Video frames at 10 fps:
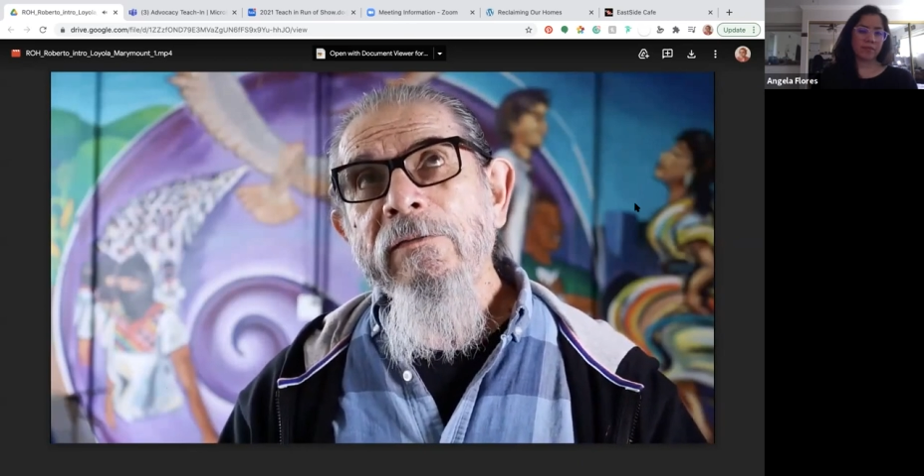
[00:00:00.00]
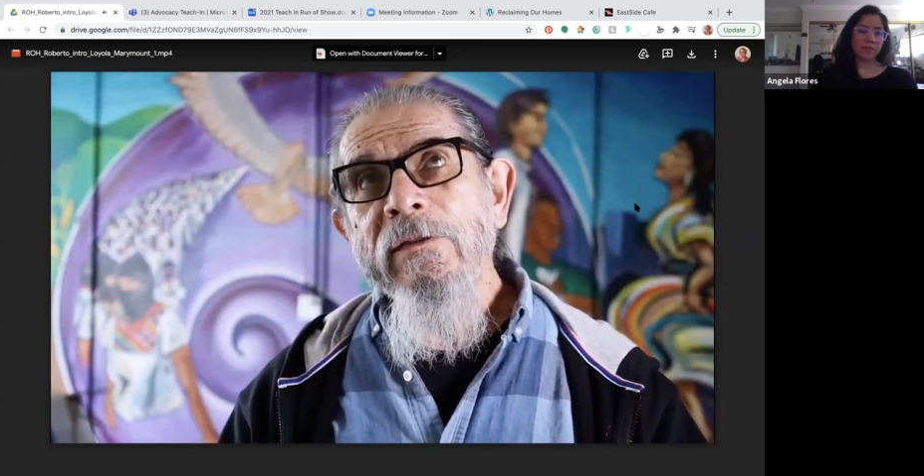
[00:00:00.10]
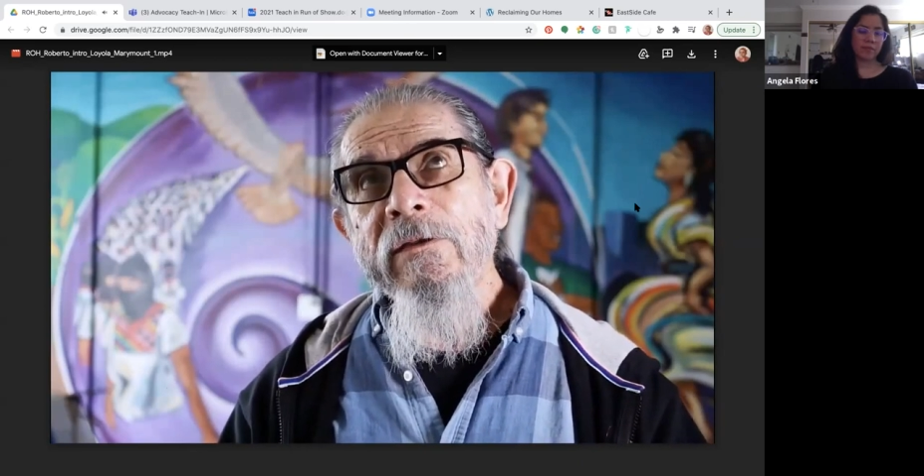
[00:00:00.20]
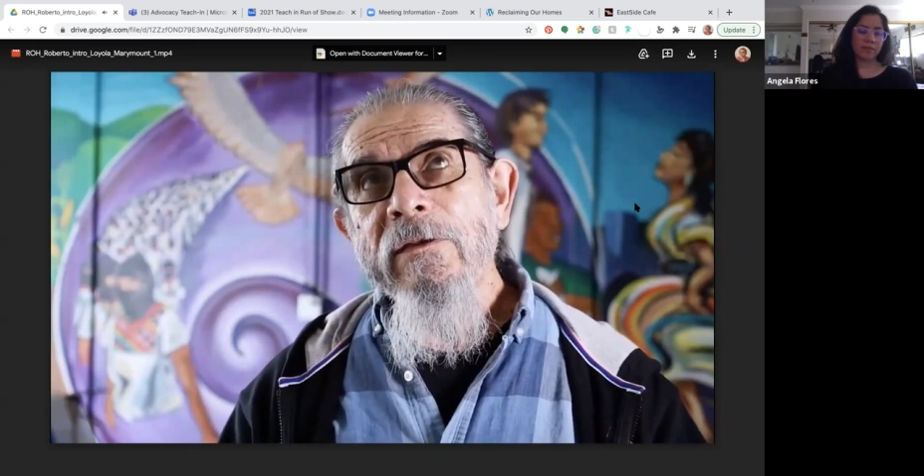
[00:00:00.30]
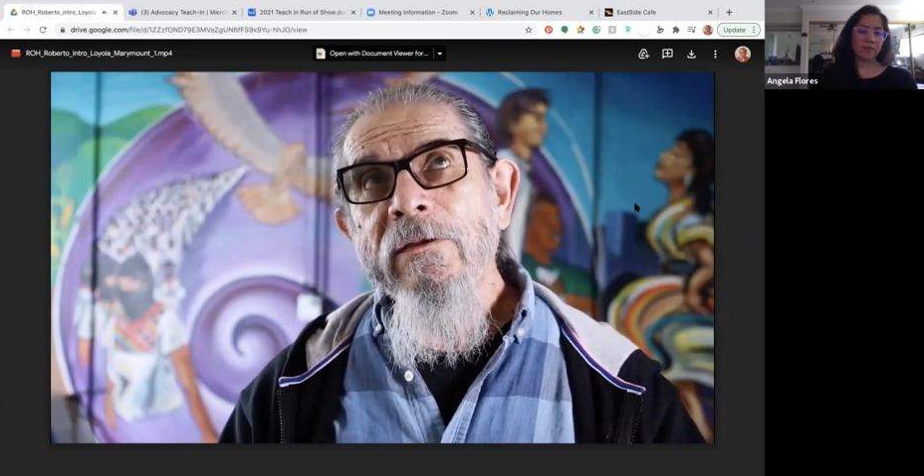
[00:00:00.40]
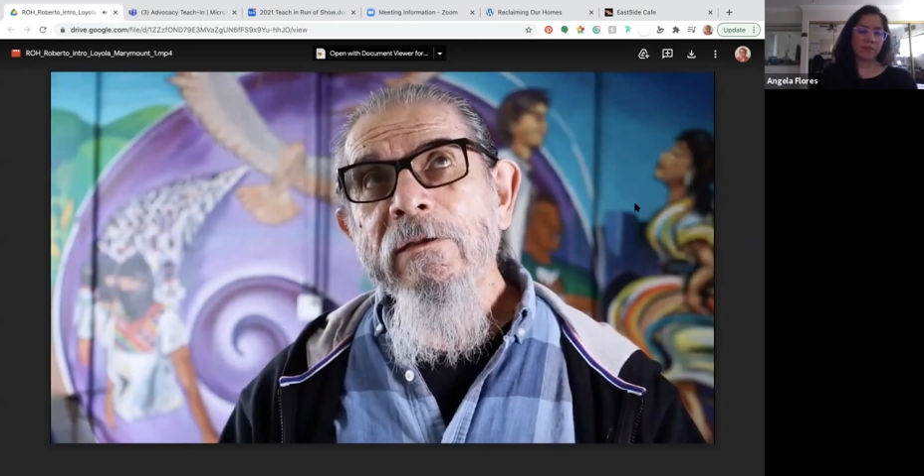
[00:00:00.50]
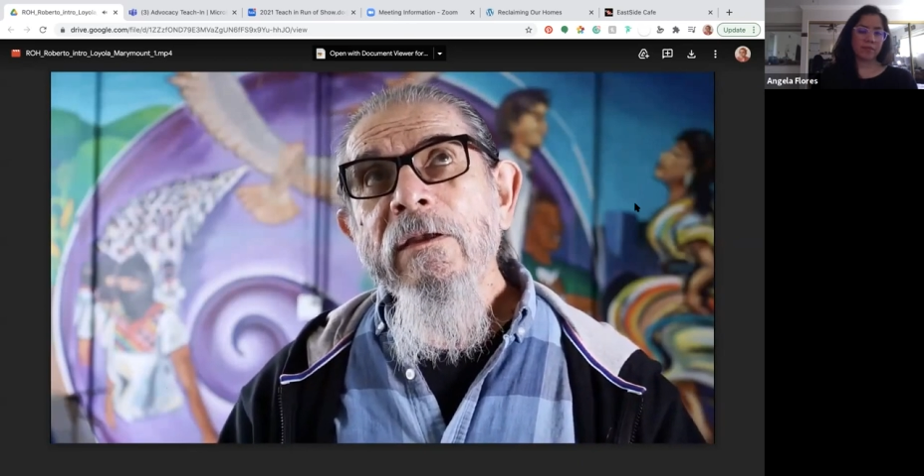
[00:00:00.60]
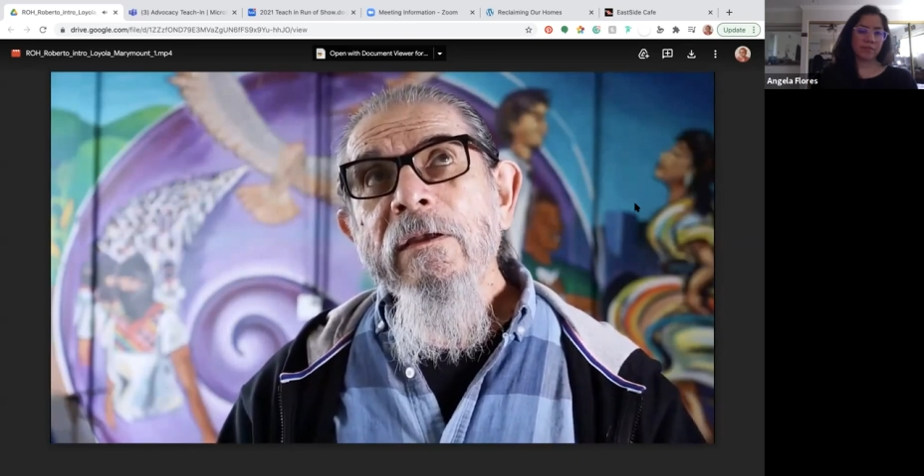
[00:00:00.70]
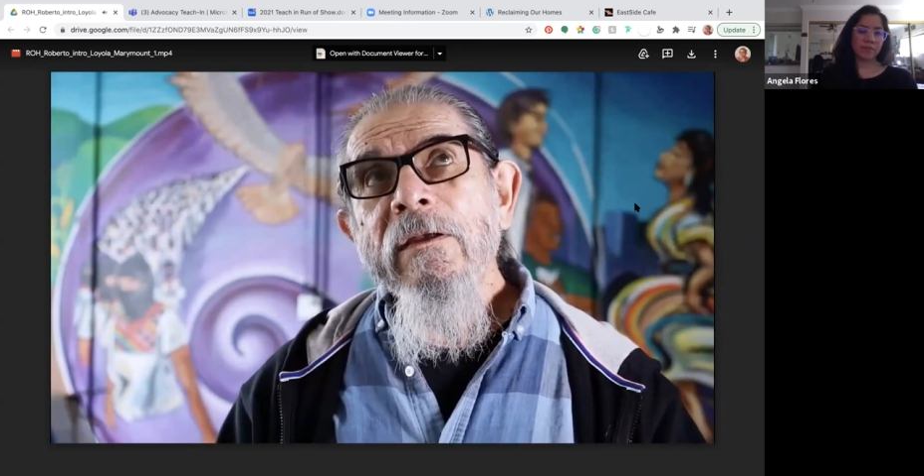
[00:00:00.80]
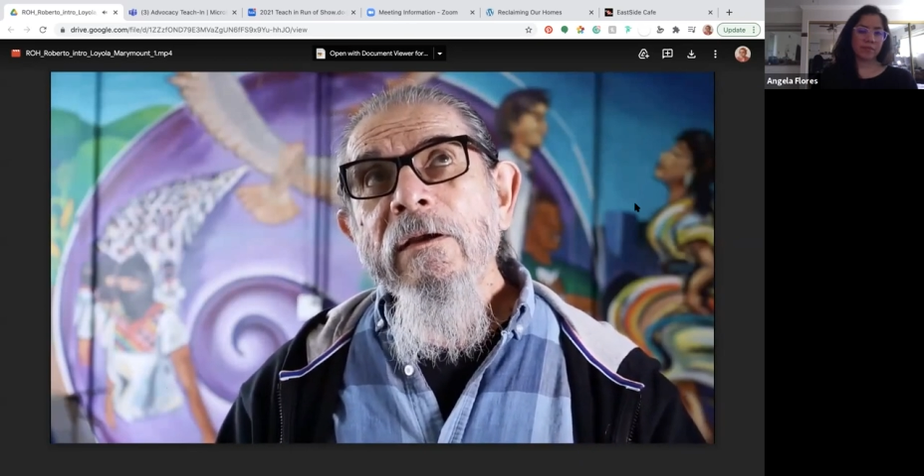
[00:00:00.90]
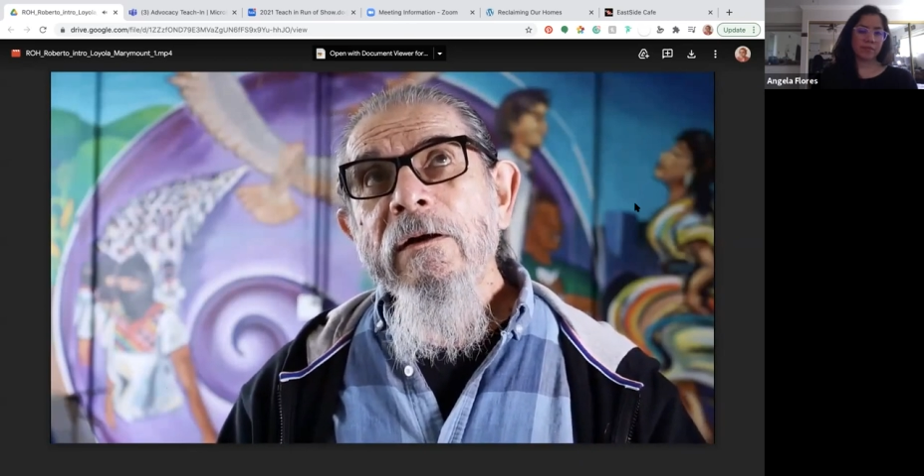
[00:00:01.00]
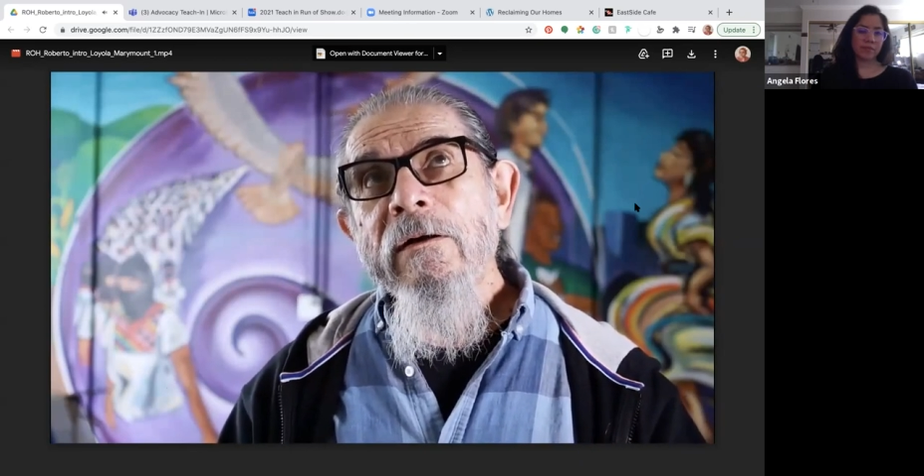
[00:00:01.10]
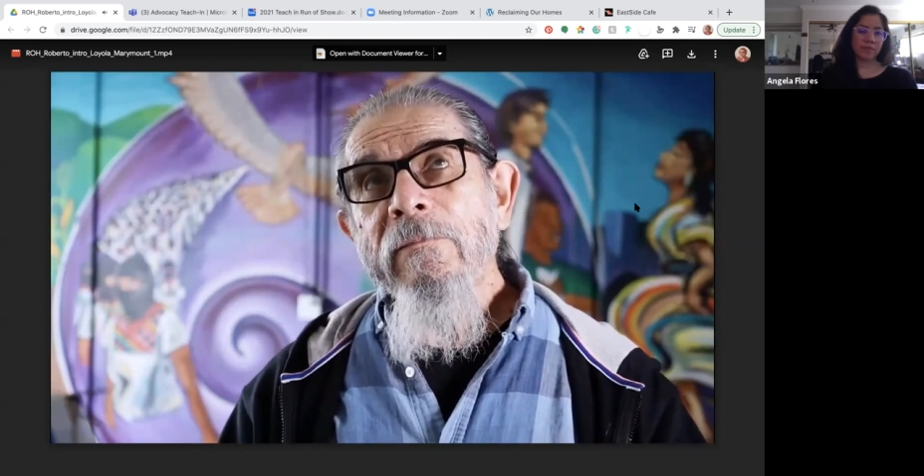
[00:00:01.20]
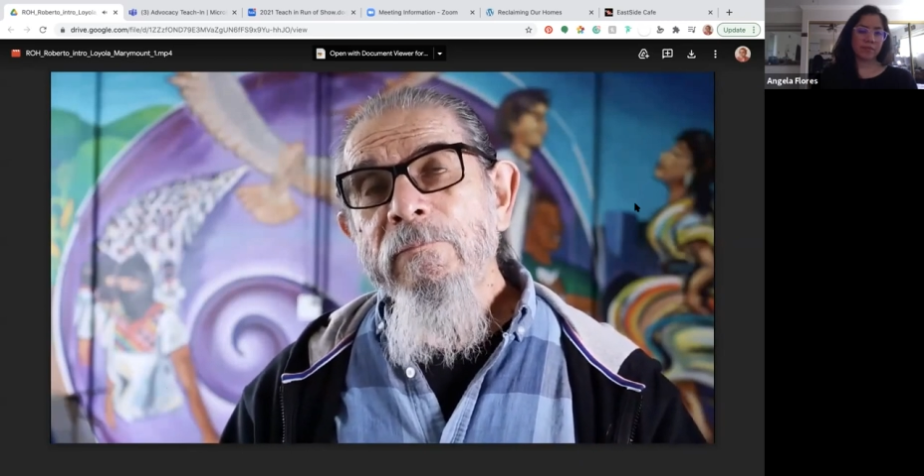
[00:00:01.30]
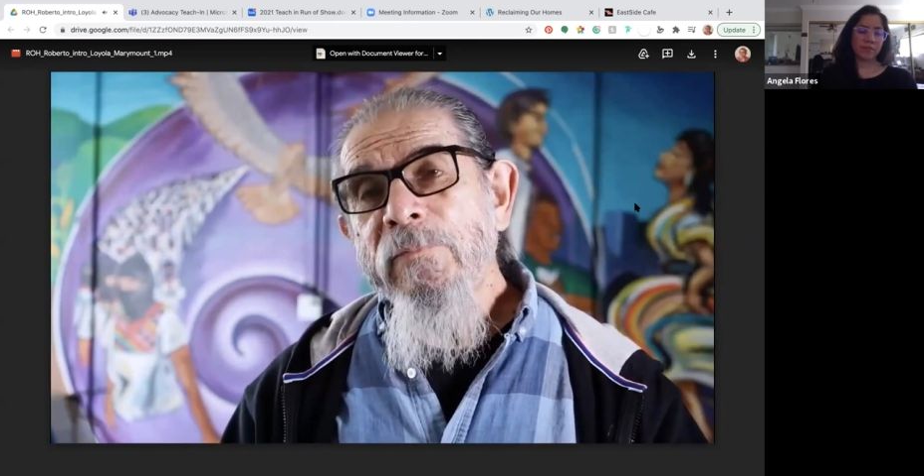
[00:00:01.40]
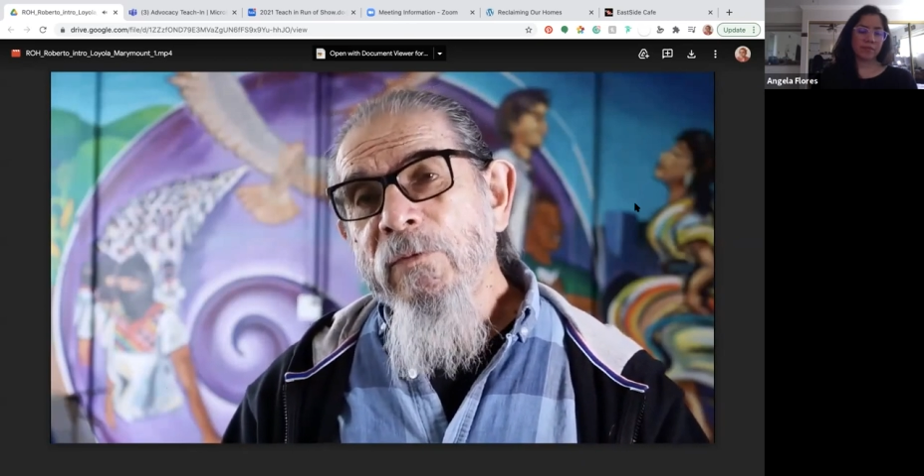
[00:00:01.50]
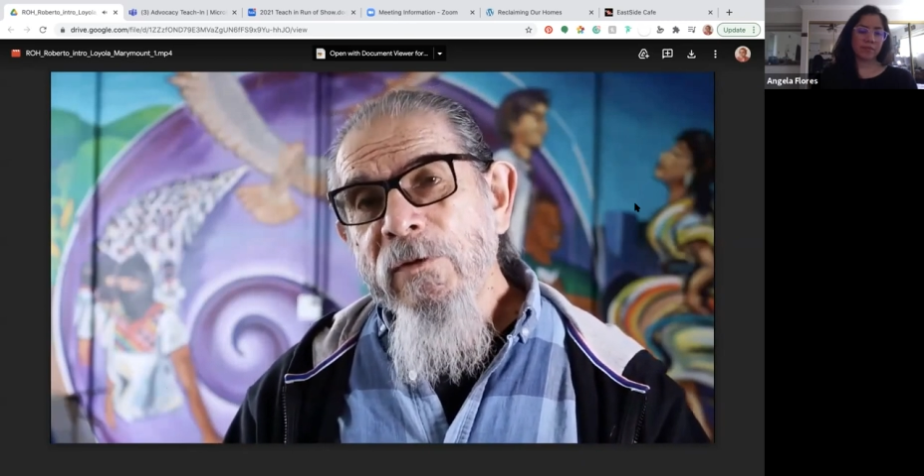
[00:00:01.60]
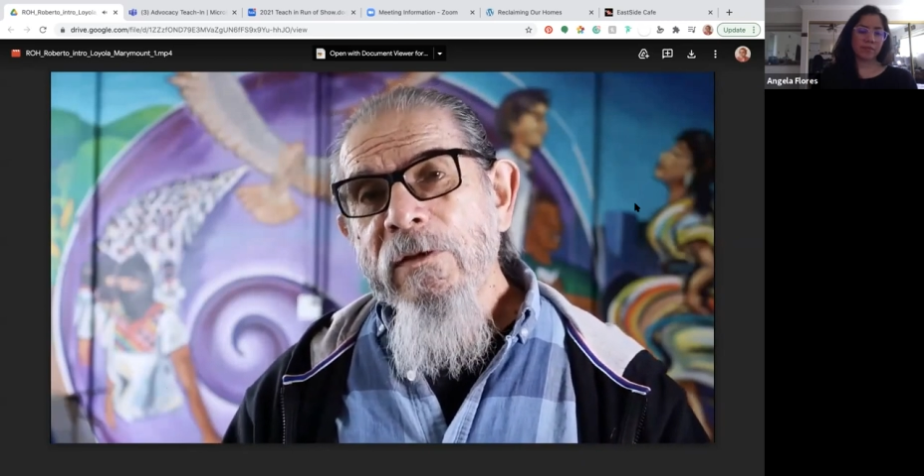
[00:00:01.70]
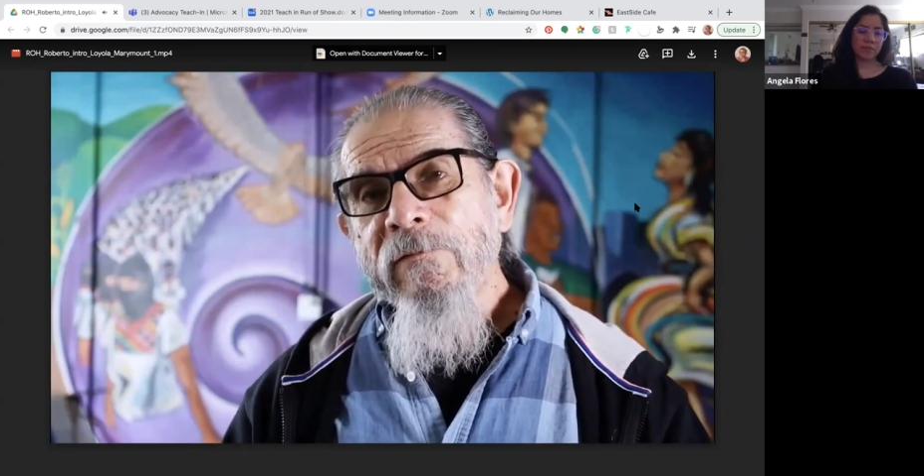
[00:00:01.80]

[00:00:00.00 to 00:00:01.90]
the beauty